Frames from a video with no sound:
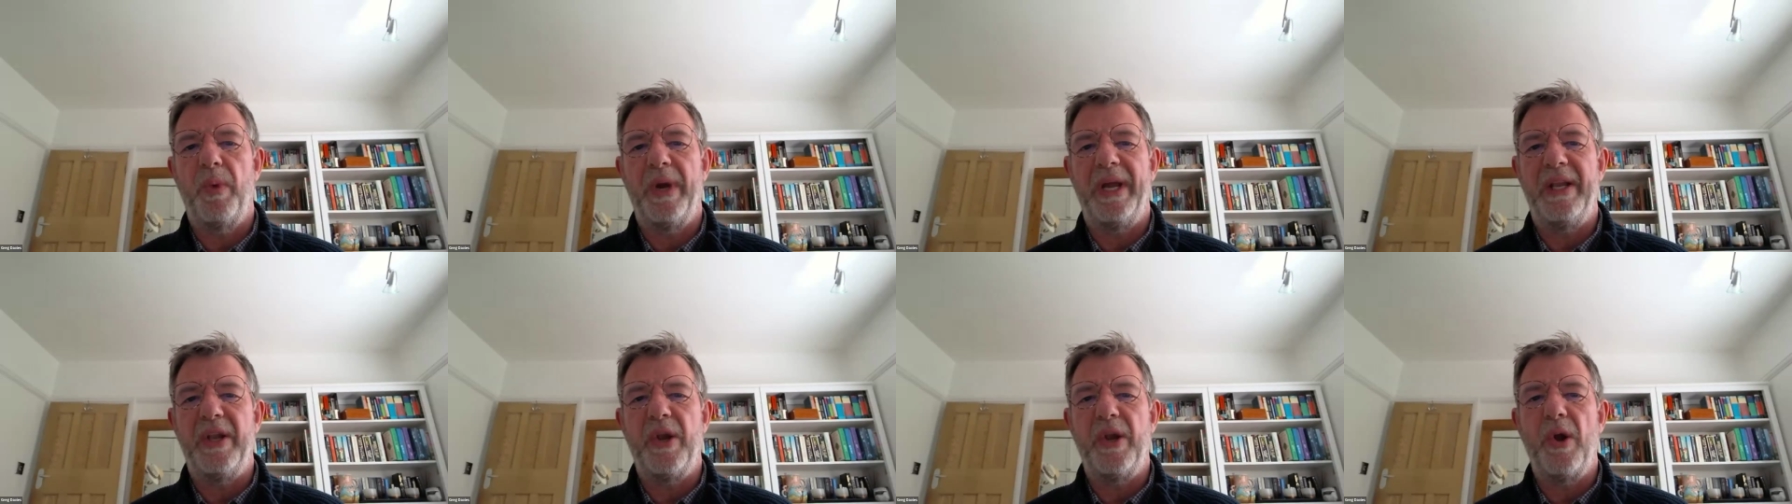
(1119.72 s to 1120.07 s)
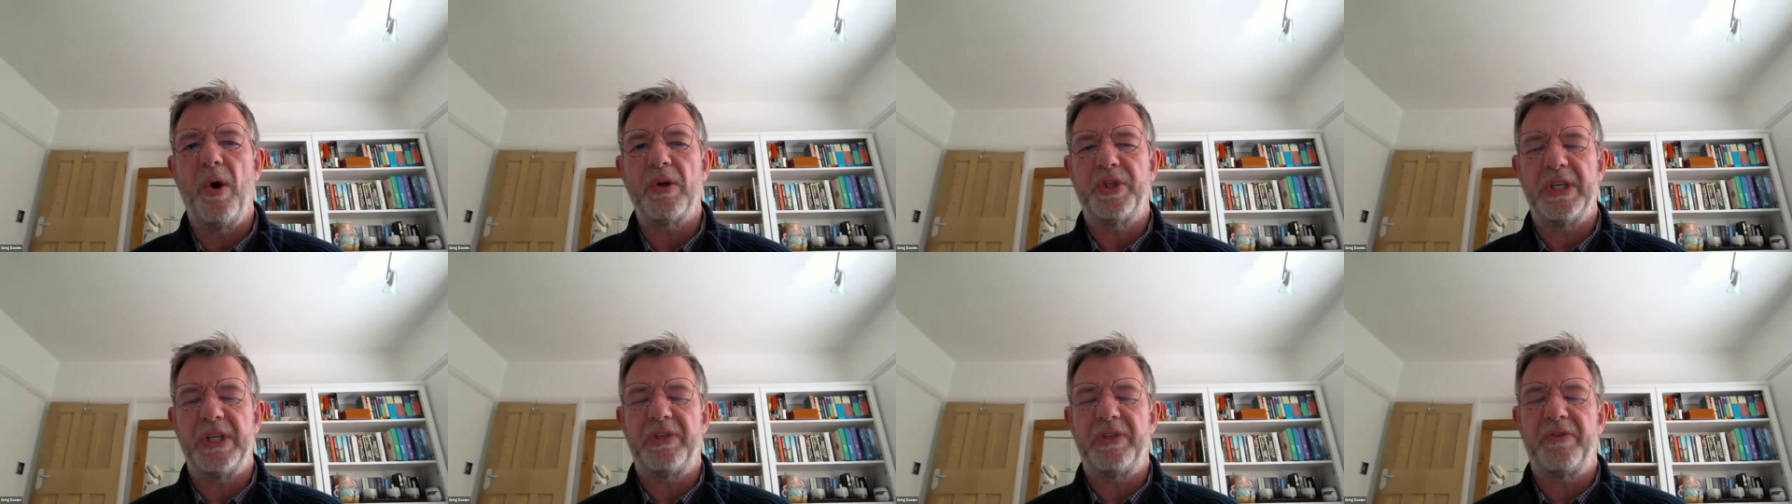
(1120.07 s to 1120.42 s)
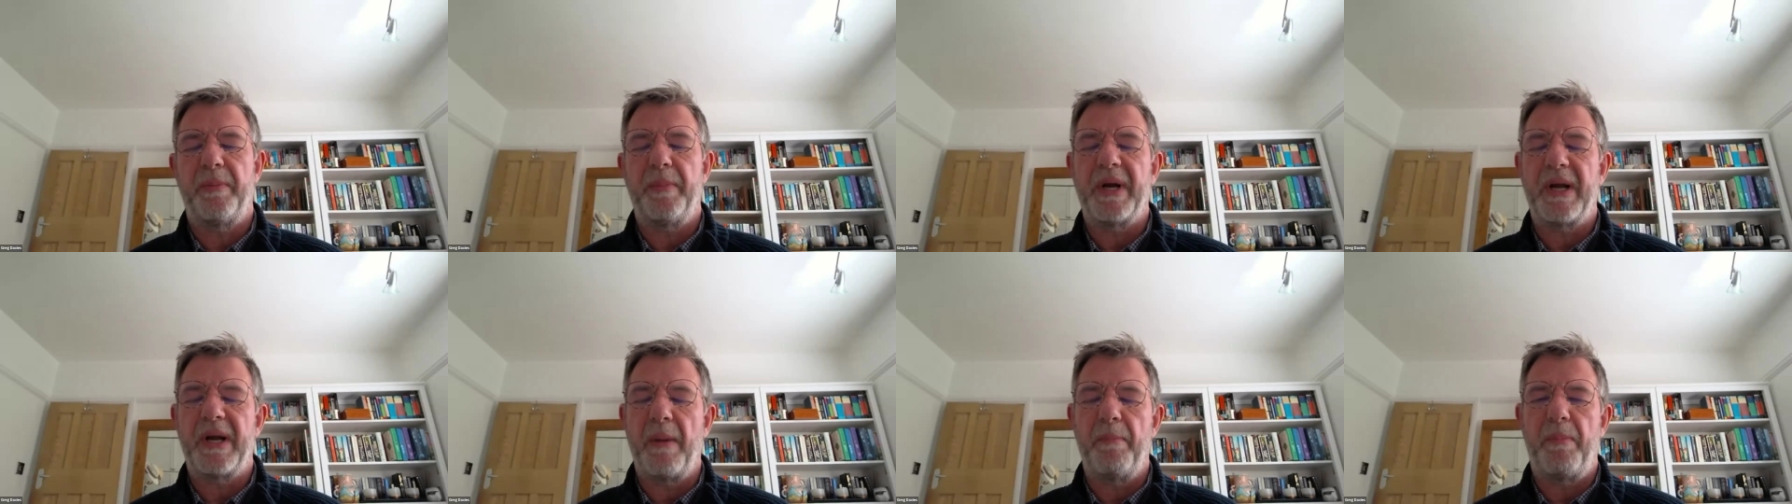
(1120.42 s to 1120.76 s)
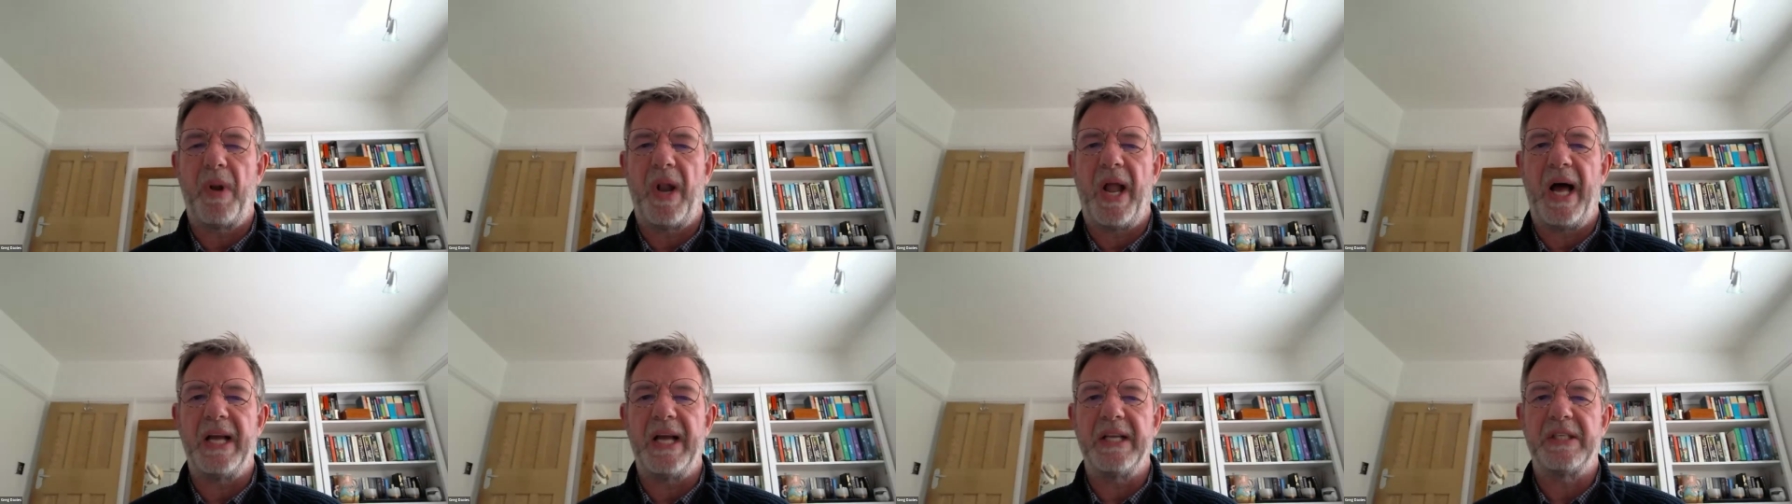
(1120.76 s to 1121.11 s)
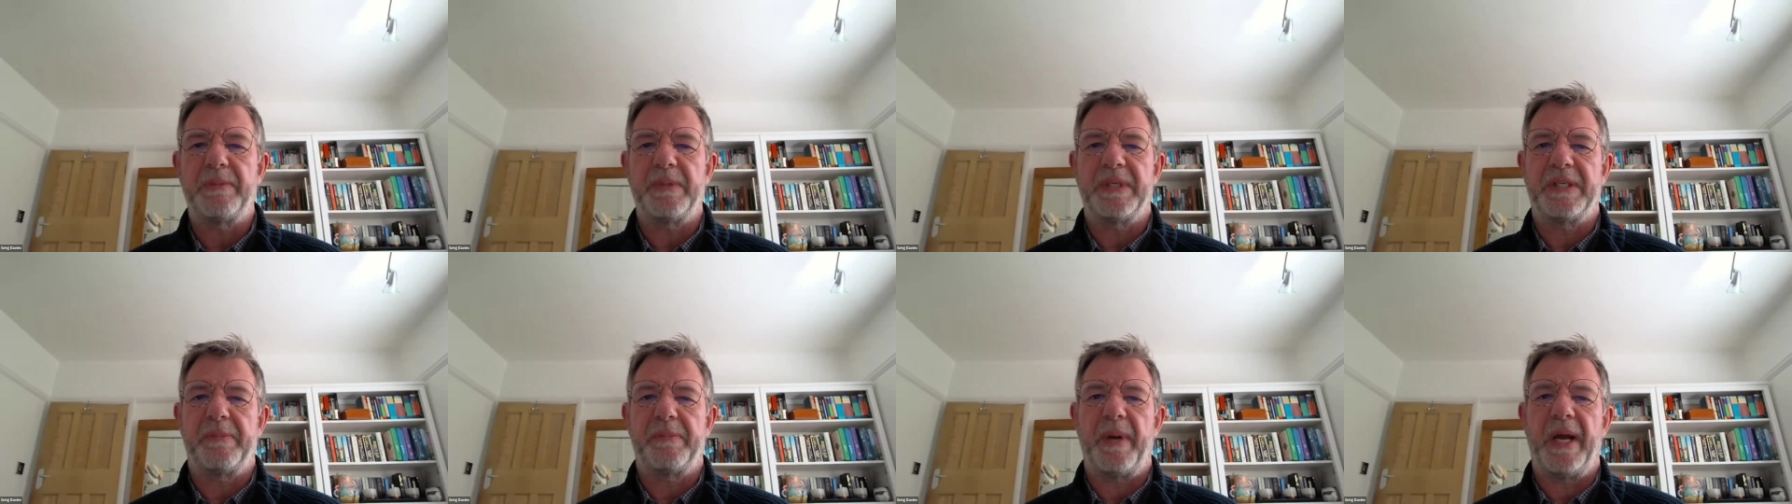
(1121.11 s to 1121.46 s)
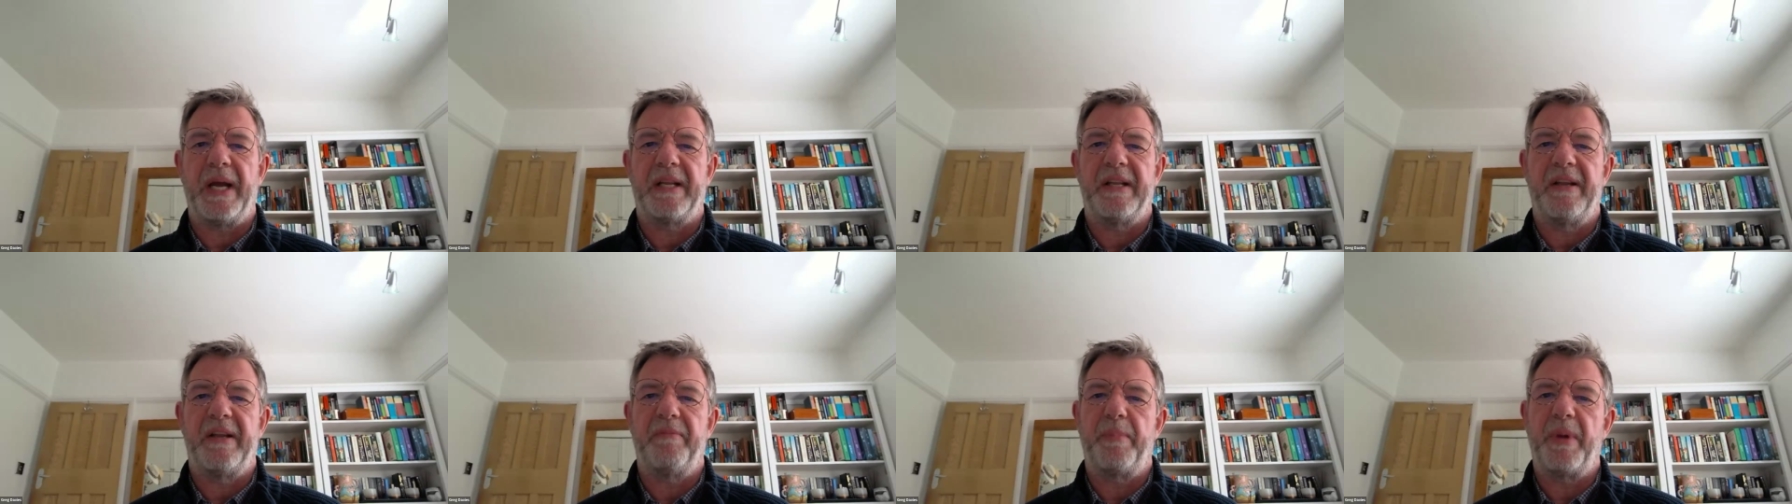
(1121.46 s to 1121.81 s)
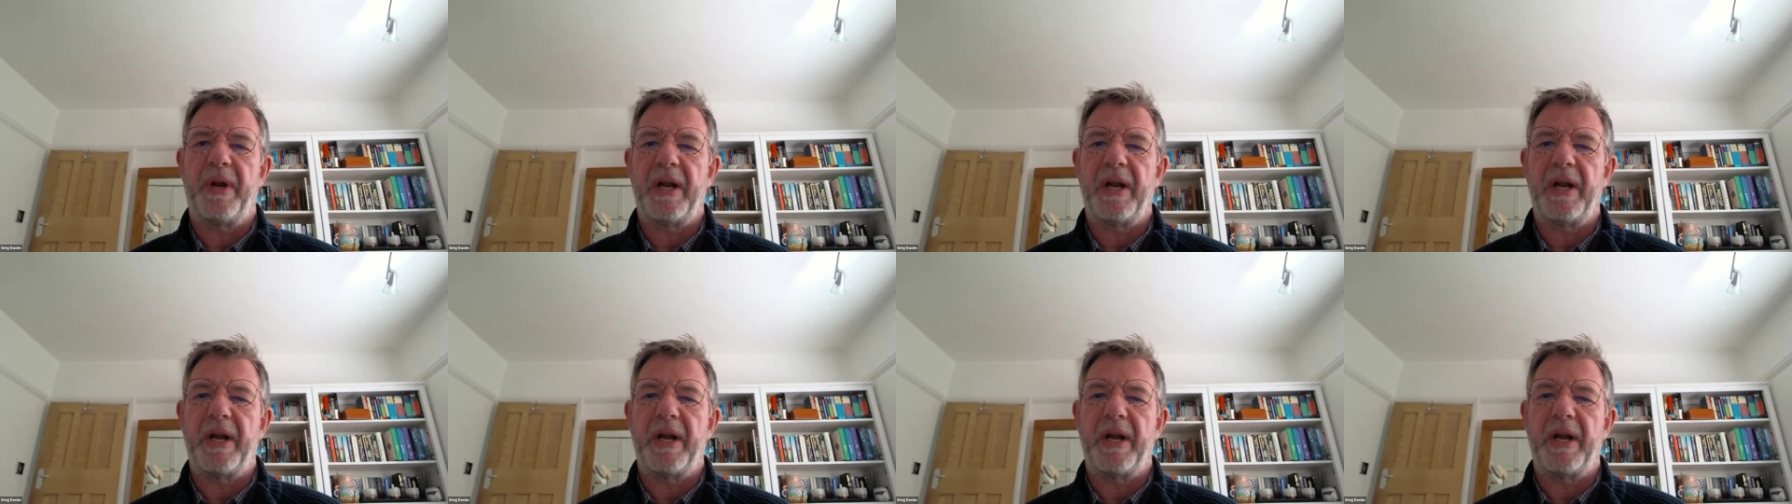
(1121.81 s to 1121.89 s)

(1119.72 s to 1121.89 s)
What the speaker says: not just from a compliance perspective,